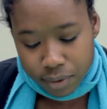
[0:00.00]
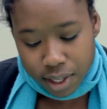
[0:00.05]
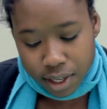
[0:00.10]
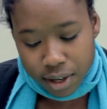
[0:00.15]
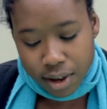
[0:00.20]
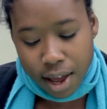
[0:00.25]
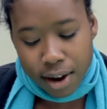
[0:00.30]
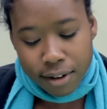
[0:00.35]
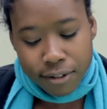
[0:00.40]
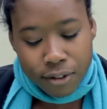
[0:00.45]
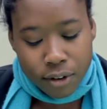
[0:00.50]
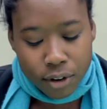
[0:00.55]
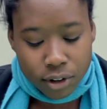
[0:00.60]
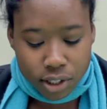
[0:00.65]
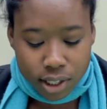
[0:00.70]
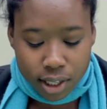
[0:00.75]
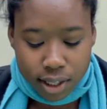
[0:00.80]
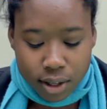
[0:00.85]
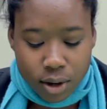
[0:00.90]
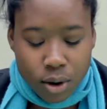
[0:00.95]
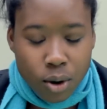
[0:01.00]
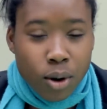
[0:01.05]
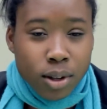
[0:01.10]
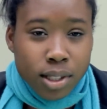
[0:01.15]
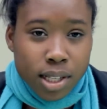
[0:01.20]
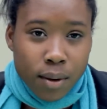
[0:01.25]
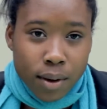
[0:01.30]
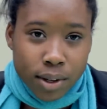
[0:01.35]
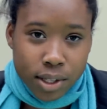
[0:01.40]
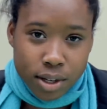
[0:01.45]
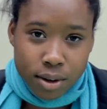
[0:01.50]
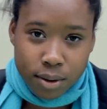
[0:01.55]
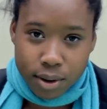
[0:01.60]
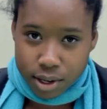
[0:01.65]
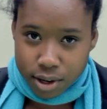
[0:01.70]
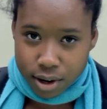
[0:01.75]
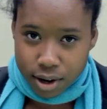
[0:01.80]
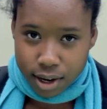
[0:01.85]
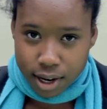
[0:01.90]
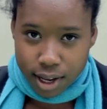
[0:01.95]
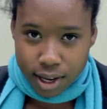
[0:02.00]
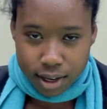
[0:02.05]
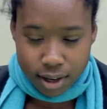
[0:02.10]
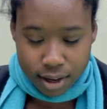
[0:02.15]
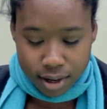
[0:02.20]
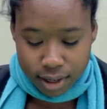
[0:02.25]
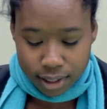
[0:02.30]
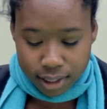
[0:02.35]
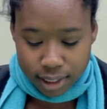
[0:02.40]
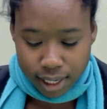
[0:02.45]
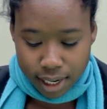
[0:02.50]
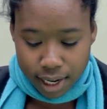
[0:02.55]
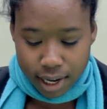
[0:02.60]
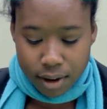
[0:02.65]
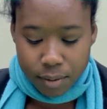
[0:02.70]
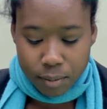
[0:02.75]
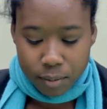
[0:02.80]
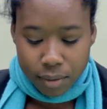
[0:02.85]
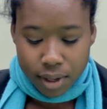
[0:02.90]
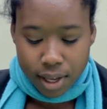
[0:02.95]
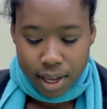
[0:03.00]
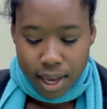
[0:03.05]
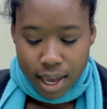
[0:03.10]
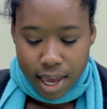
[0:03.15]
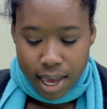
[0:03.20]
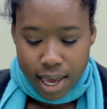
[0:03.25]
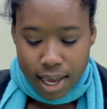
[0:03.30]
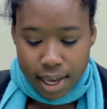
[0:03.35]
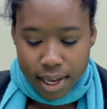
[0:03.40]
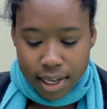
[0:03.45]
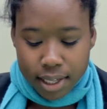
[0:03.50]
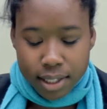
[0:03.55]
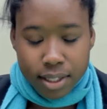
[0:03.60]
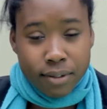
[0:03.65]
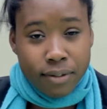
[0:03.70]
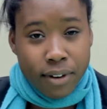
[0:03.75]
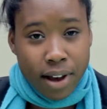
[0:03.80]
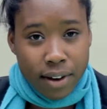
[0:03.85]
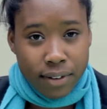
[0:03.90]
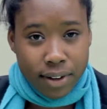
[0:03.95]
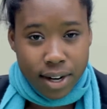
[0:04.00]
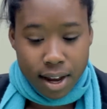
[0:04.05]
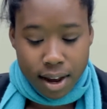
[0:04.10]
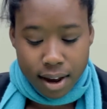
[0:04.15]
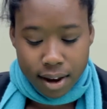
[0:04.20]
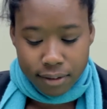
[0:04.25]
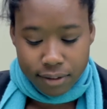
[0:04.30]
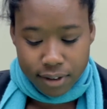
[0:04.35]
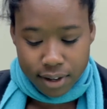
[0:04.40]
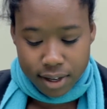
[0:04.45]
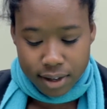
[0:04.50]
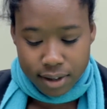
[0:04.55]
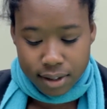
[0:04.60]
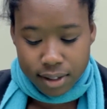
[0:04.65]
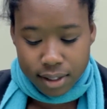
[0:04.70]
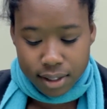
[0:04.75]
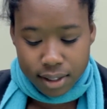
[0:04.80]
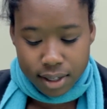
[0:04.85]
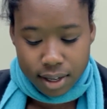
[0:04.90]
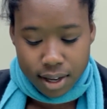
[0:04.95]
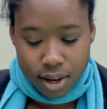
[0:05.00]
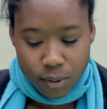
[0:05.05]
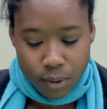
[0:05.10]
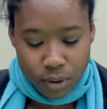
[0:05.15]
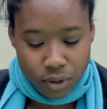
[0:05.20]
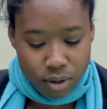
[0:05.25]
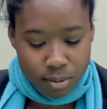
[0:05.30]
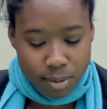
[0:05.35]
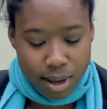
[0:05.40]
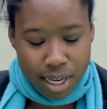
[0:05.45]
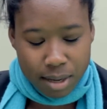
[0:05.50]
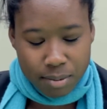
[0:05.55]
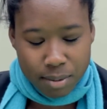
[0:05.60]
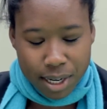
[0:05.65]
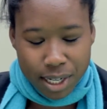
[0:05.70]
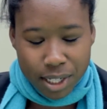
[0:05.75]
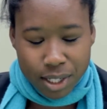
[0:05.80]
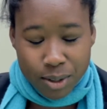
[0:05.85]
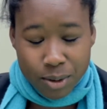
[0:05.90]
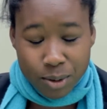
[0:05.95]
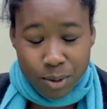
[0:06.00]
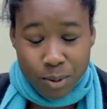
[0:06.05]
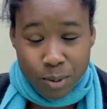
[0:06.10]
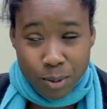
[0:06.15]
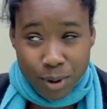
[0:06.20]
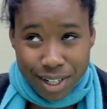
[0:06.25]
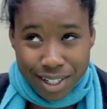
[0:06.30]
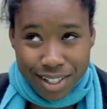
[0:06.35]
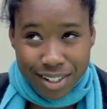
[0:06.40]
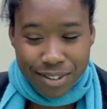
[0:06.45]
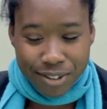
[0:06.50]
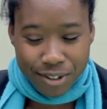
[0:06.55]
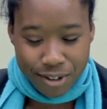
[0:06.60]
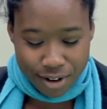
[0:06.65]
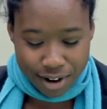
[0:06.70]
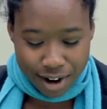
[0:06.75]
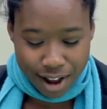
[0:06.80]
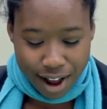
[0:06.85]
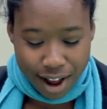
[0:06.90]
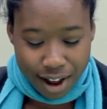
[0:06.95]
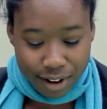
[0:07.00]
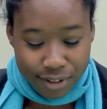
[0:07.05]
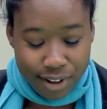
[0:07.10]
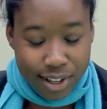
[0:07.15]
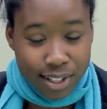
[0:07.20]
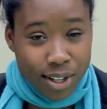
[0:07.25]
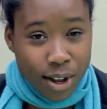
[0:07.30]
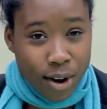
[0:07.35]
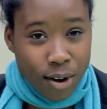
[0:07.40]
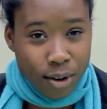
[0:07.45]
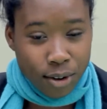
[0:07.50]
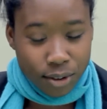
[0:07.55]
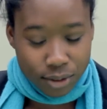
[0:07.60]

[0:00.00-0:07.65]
The unfortunate course I want to do at uni at QUT is 5.5 years, which will make me 24 and a half years old.